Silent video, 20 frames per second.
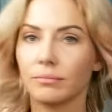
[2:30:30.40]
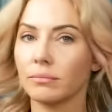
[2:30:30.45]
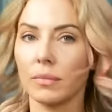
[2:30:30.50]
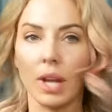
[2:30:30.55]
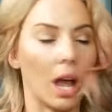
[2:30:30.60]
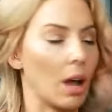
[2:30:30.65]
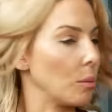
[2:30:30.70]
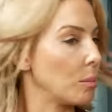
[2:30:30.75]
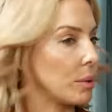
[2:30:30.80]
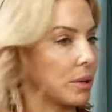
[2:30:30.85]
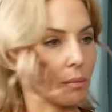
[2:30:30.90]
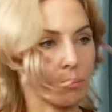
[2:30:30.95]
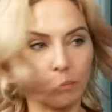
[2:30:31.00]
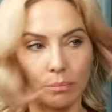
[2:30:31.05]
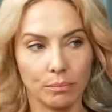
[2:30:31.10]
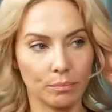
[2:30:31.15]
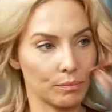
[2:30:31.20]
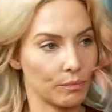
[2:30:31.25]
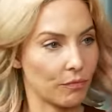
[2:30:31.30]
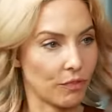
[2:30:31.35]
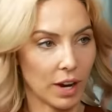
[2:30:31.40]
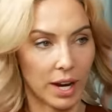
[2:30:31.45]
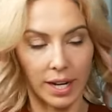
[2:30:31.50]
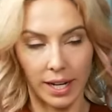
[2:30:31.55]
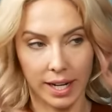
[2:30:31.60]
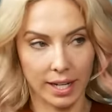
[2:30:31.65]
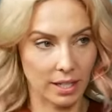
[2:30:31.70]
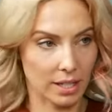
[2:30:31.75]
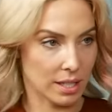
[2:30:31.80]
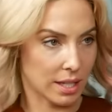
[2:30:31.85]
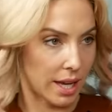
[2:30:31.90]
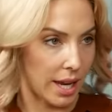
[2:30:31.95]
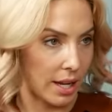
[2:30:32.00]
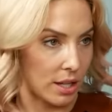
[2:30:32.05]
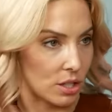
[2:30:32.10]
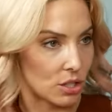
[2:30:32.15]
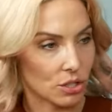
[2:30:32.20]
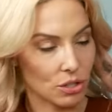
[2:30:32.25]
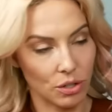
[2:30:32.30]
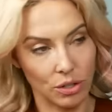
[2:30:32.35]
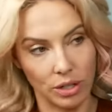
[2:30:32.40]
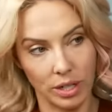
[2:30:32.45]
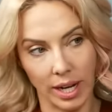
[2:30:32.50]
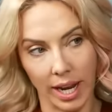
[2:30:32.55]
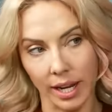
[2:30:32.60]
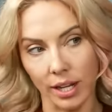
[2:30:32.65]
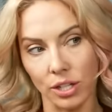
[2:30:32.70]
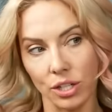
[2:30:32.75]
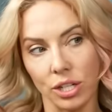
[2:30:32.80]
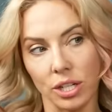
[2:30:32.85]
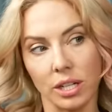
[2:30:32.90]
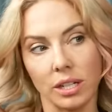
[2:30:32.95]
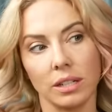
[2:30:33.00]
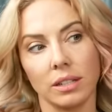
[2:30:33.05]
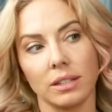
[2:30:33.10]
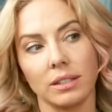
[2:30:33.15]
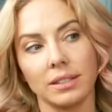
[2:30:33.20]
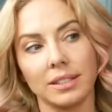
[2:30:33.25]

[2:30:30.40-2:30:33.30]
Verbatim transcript: helping fight against cancer and aging.